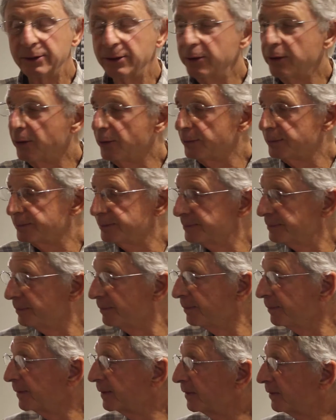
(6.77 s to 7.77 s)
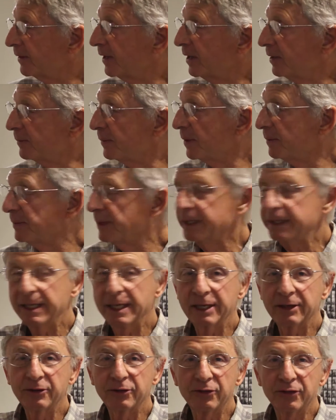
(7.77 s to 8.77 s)
You know, the thing about my
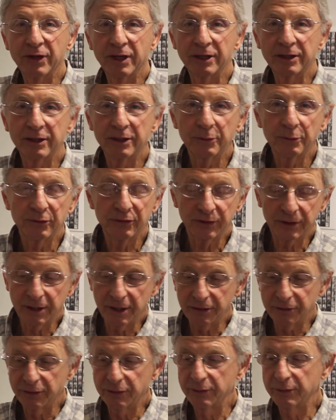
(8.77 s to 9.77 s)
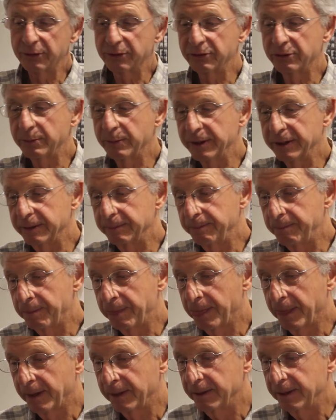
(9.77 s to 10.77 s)
dad is that he was a cartoonist,
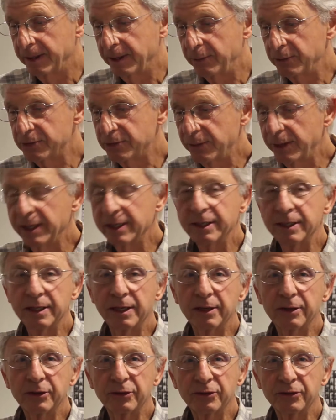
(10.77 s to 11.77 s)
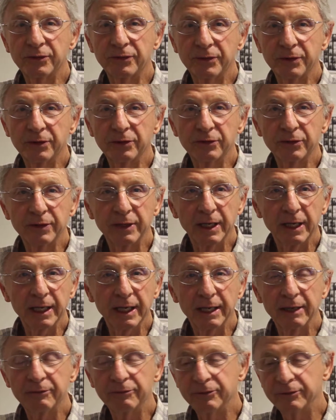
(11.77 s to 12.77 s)
but he was really an artist first.
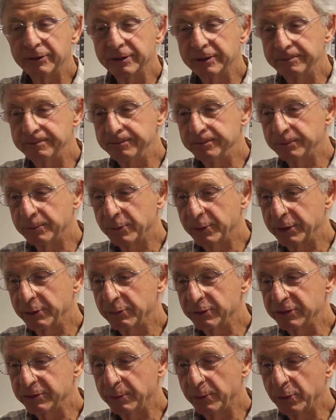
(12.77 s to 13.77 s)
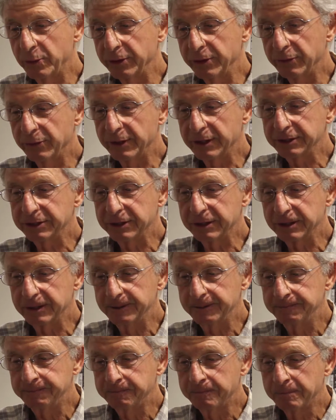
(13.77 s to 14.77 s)
I have, when he was a boy in
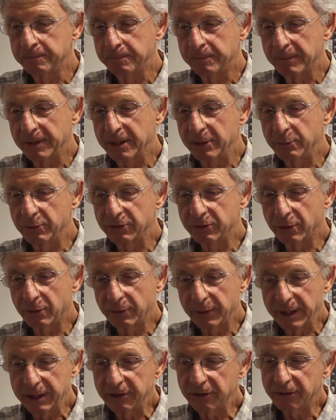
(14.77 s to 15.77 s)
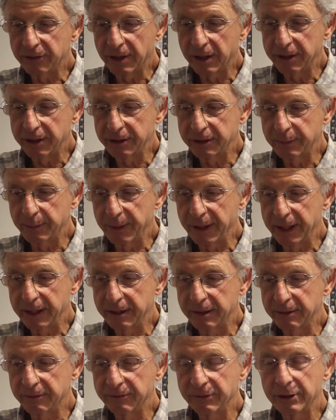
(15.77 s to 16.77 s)
Russia, he was already starting to
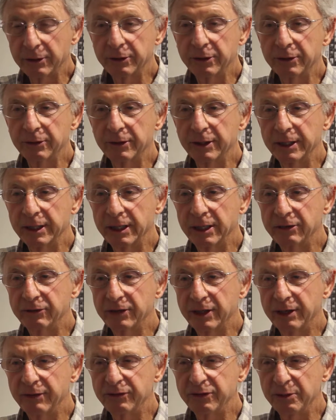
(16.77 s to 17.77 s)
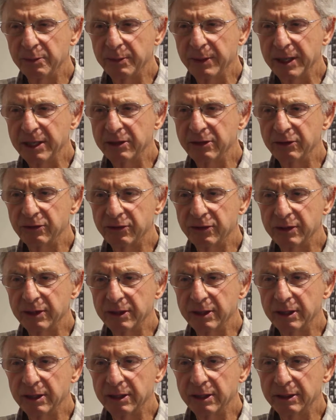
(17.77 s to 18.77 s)
paint at a very early age. I have some paintings he
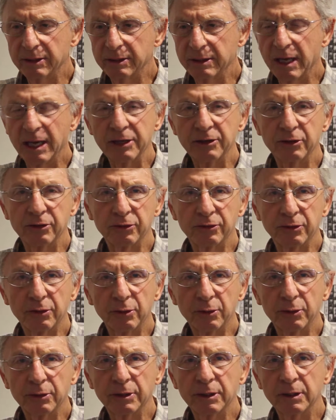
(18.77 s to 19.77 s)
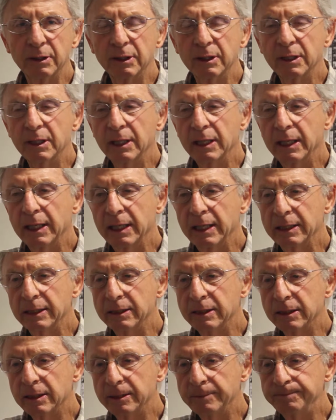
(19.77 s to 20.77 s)
did at 9 years old.
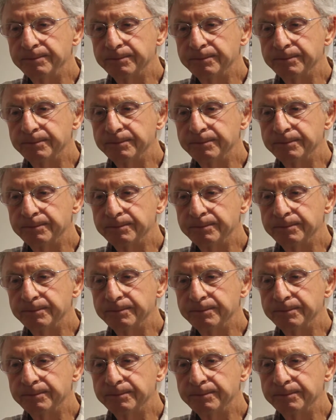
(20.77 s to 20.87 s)
And